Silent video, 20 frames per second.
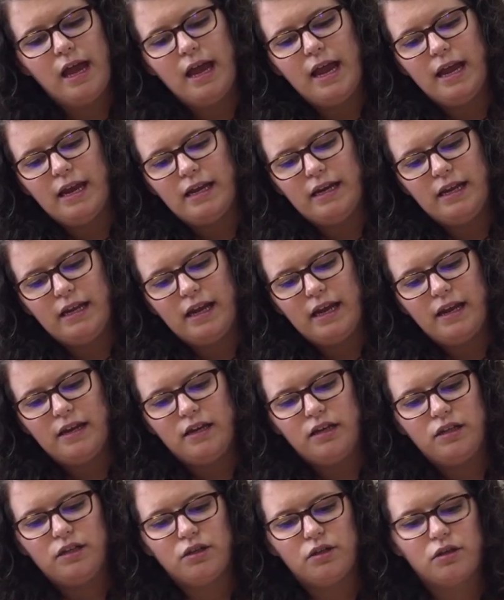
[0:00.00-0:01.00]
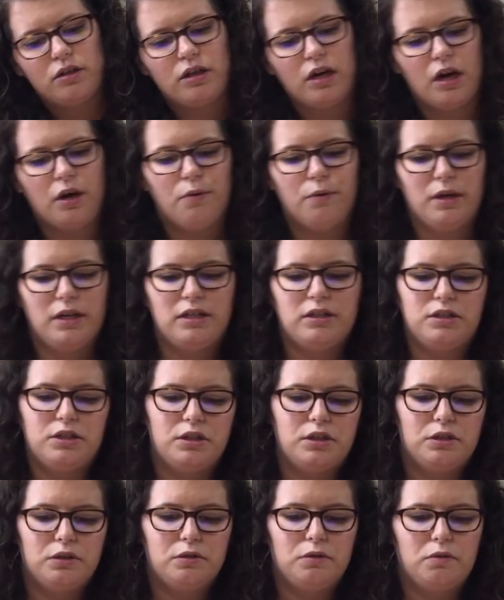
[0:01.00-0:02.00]
and then you're going
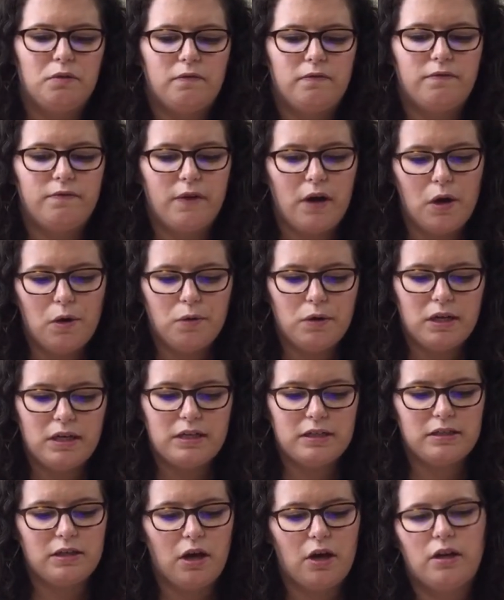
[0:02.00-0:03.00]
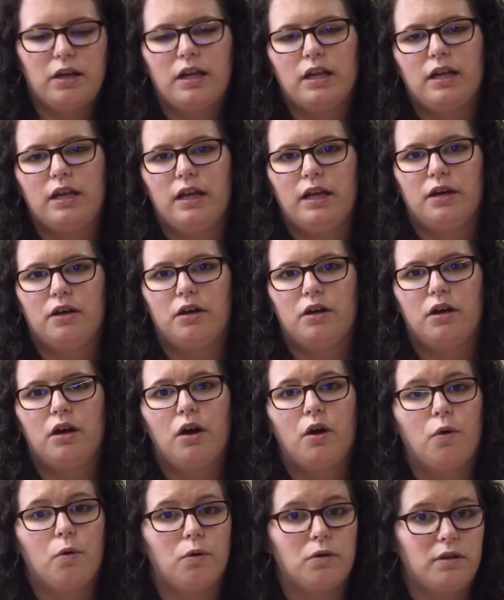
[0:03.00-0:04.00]
to focus on the
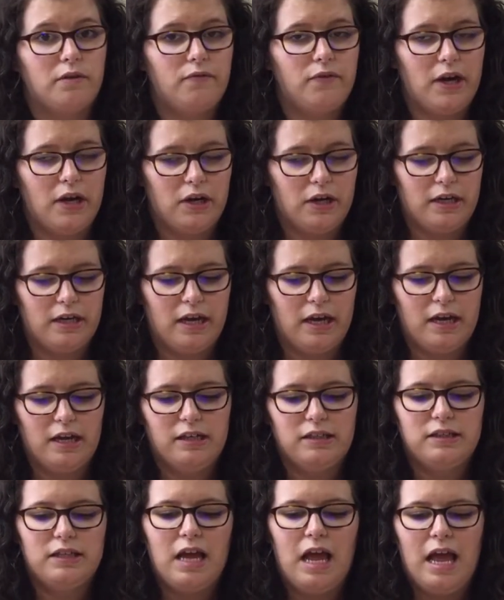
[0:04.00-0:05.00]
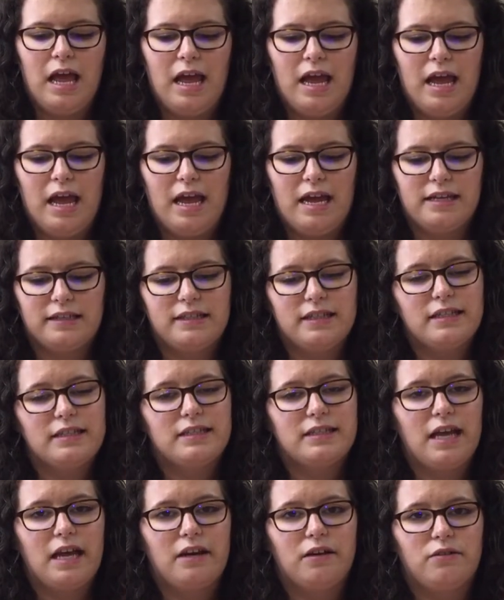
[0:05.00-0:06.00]
glitter or the fairy dust as it
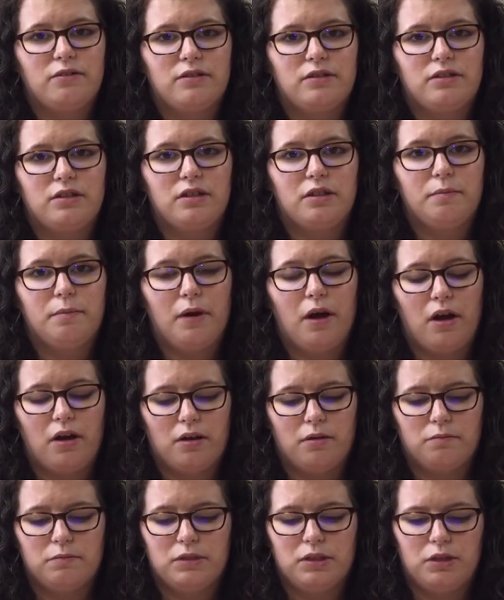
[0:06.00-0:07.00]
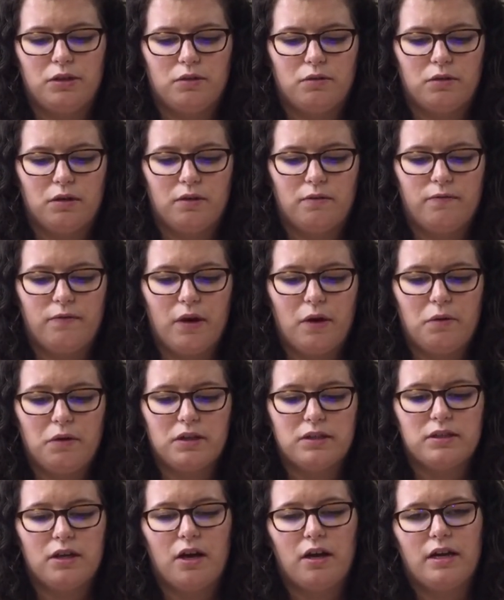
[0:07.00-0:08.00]
settles to the bottom. So you're going to
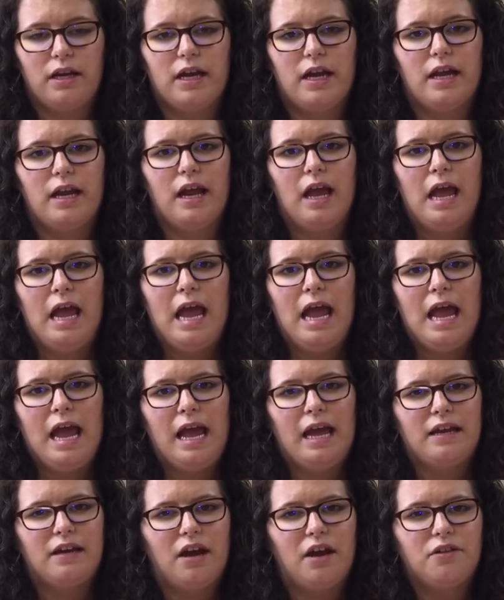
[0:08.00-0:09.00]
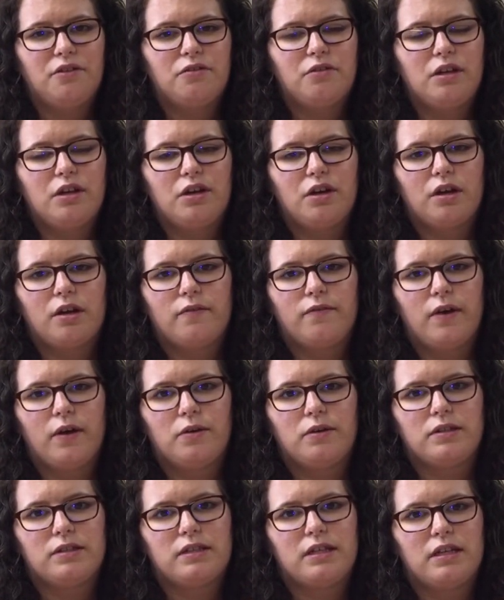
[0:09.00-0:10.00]
focus on it, and the other thing you're going to
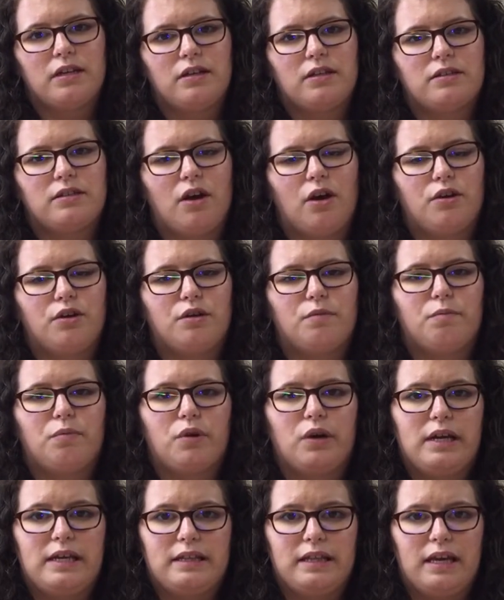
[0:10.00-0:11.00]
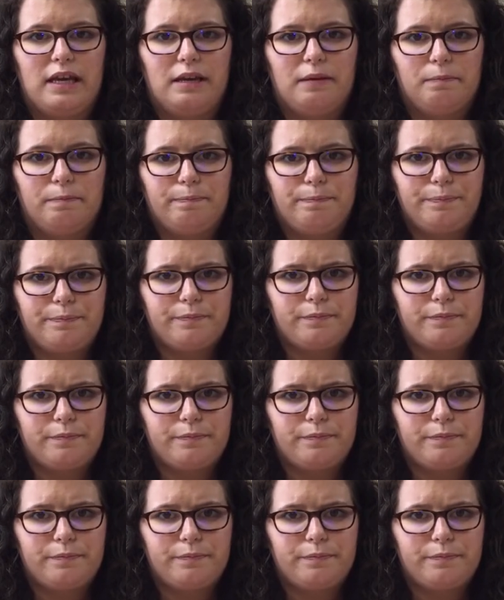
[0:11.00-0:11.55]
focus in is on your breathing.